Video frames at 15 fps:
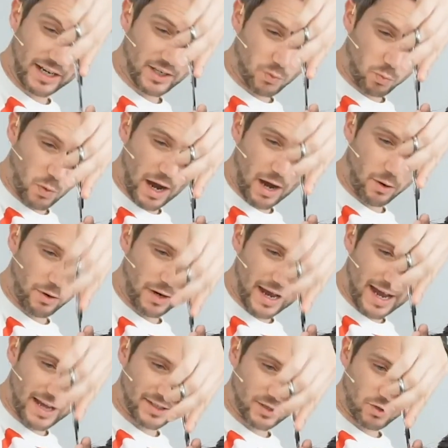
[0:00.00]
as well
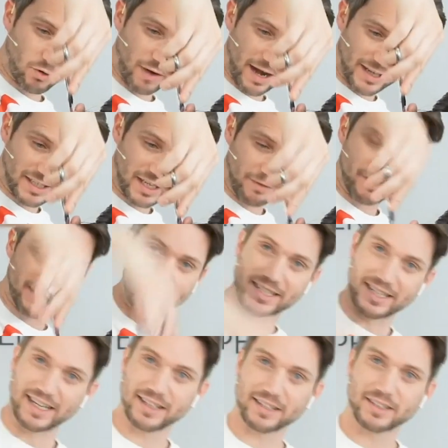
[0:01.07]
as creatively.